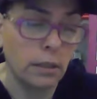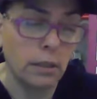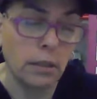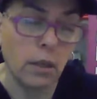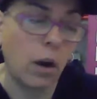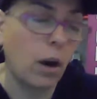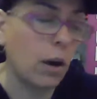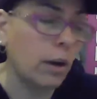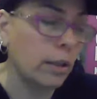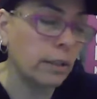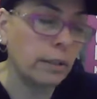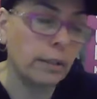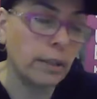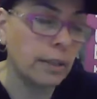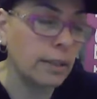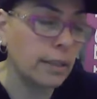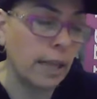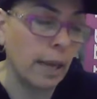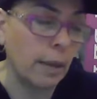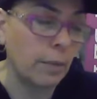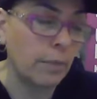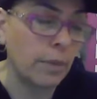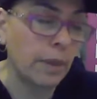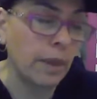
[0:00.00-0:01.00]
aren't the
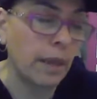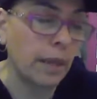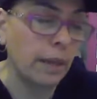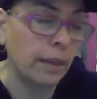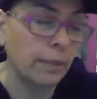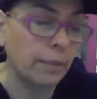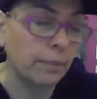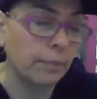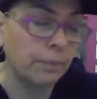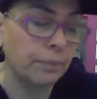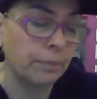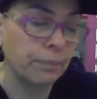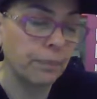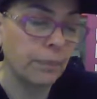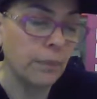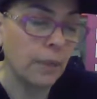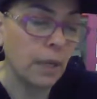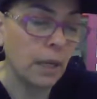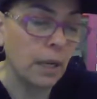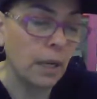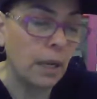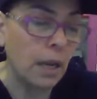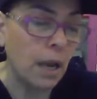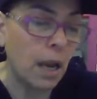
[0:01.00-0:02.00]
same thing.
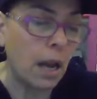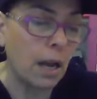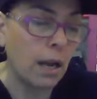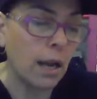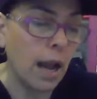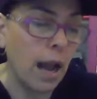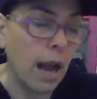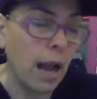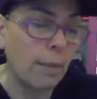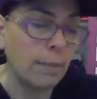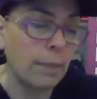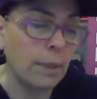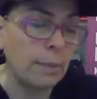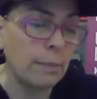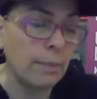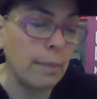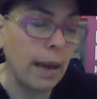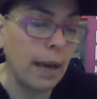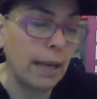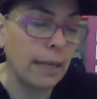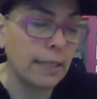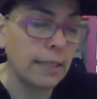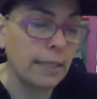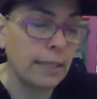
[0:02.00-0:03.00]
A common
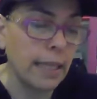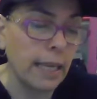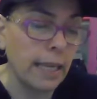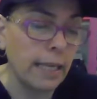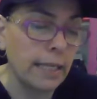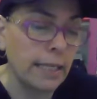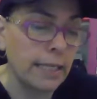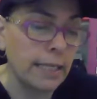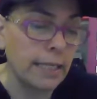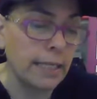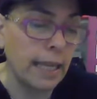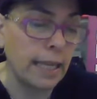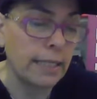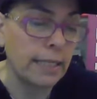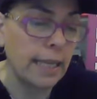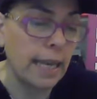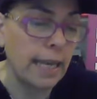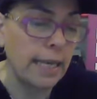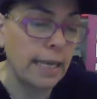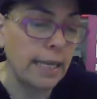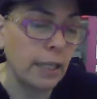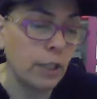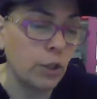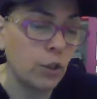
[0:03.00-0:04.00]
mindset is that
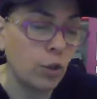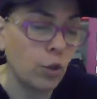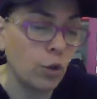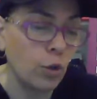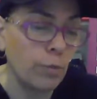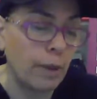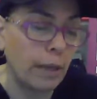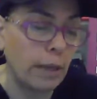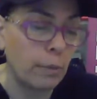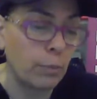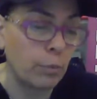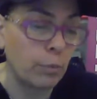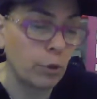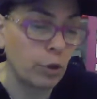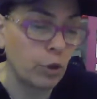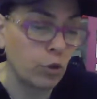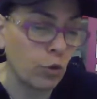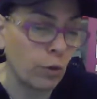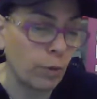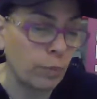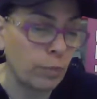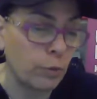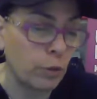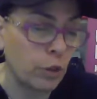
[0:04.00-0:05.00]
taking too many
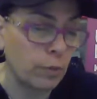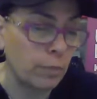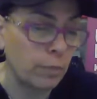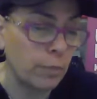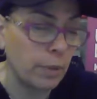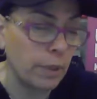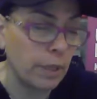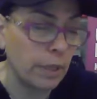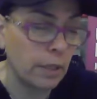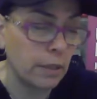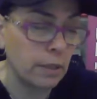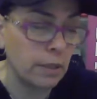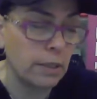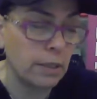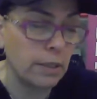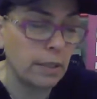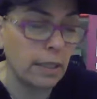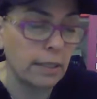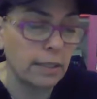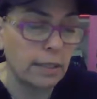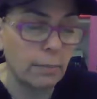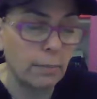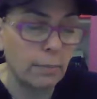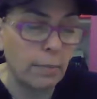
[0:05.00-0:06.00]
prescription pills
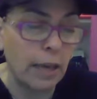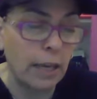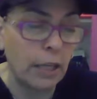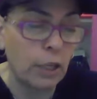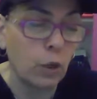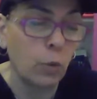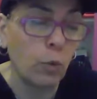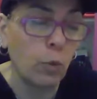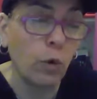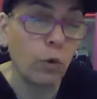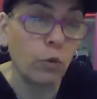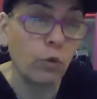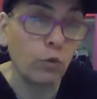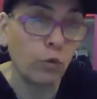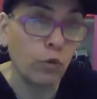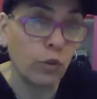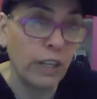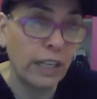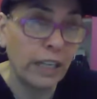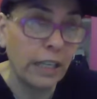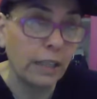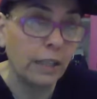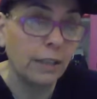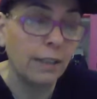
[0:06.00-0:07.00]
doesn't make you a
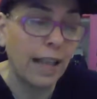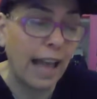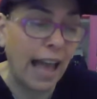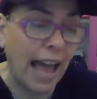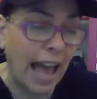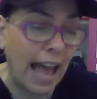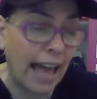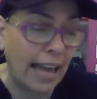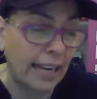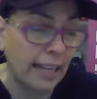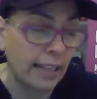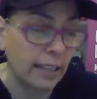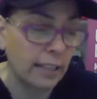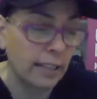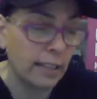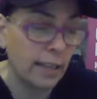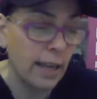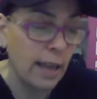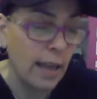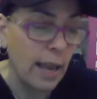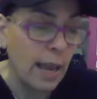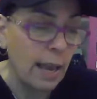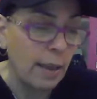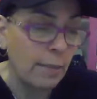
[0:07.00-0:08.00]
real addict
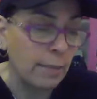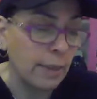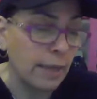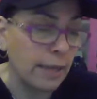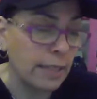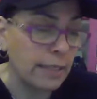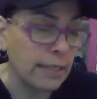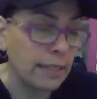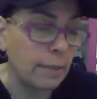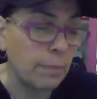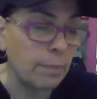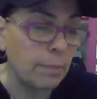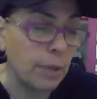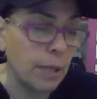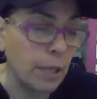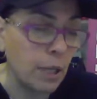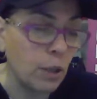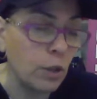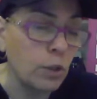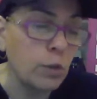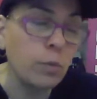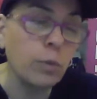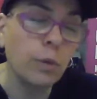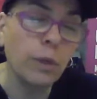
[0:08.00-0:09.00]
because the
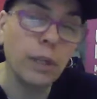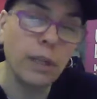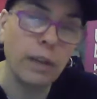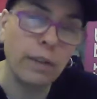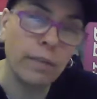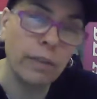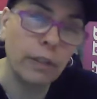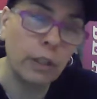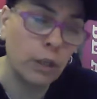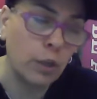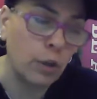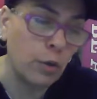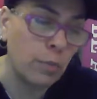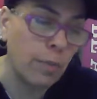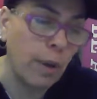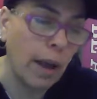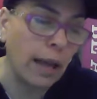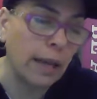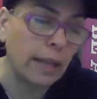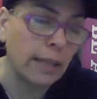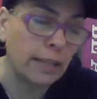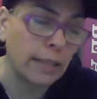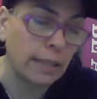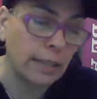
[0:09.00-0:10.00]
pills were given to you
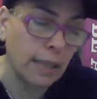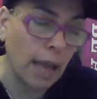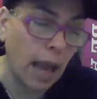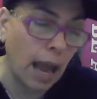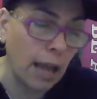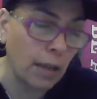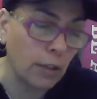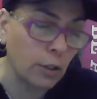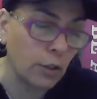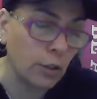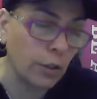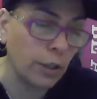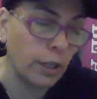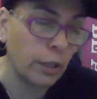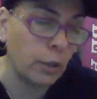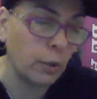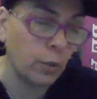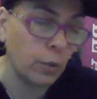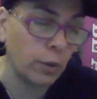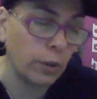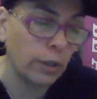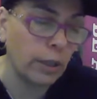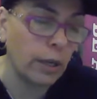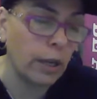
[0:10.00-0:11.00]
by a doctor in
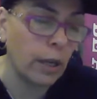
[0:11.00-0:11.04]
order to